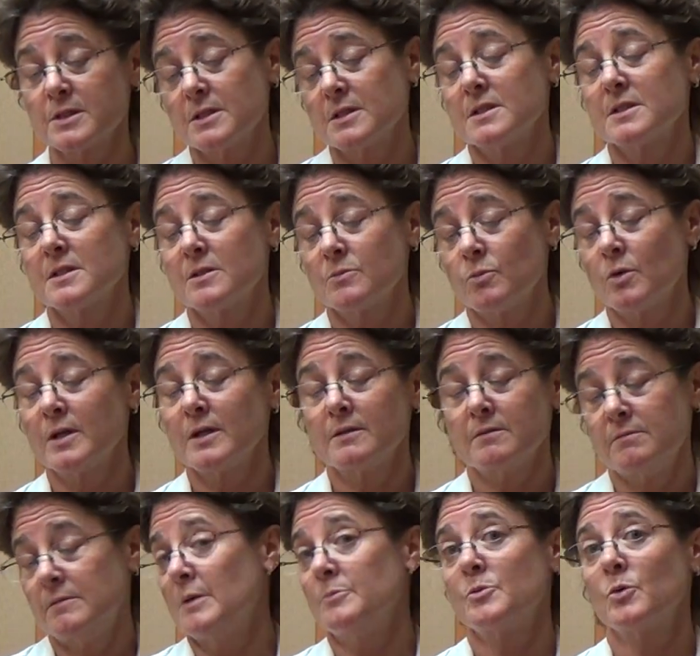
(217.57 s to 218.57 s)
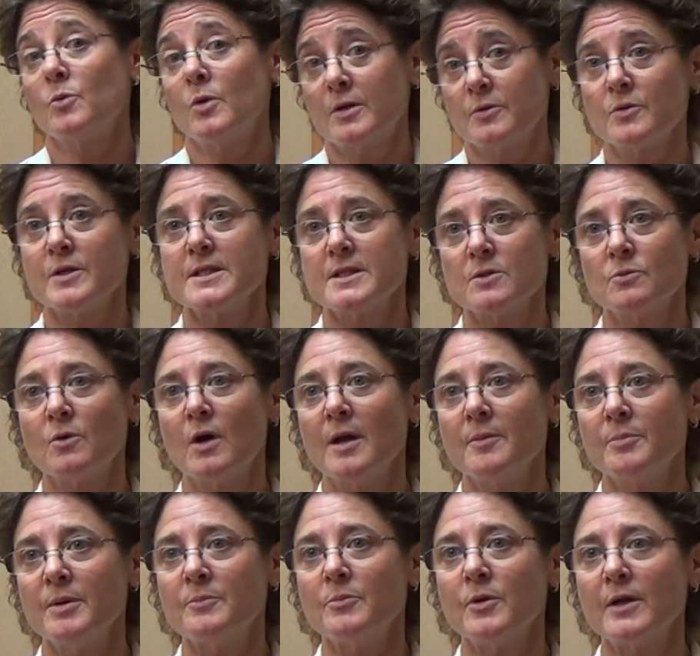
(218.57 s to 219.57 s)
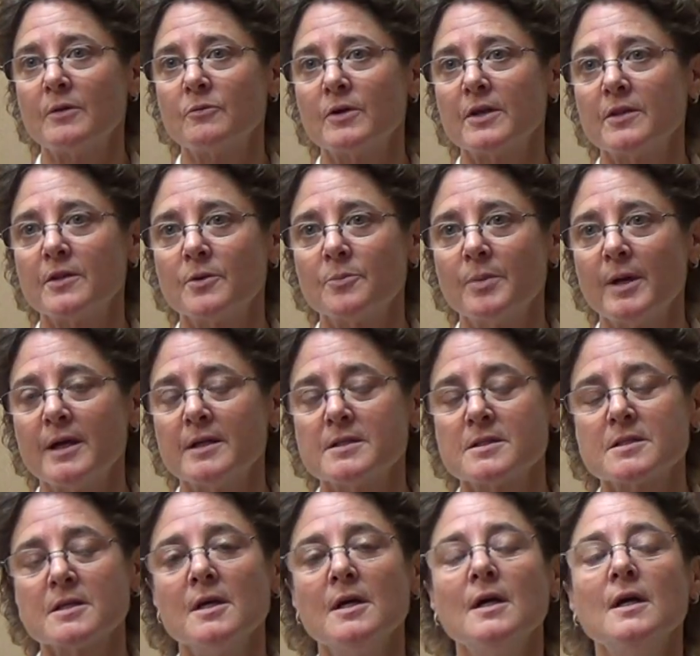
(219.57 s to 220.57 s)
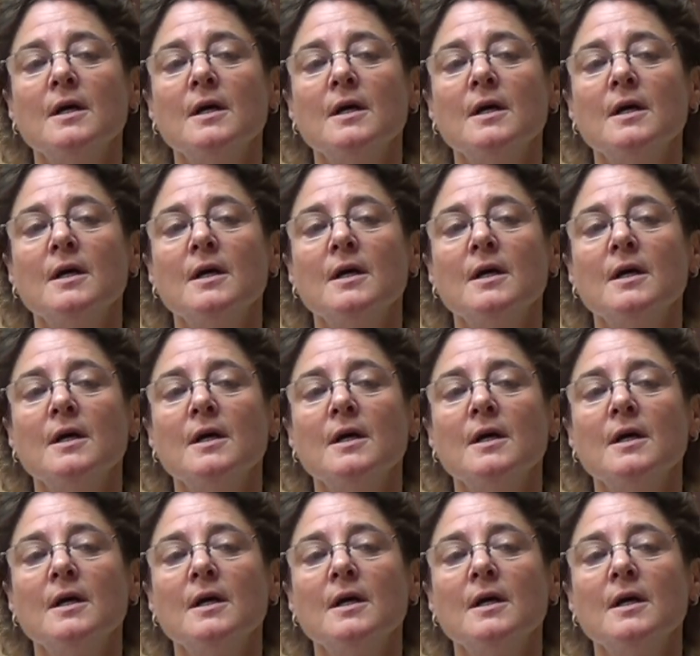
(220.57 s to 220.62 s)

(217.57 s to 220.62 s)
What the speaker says: Is number one reason why people get rid of their pets.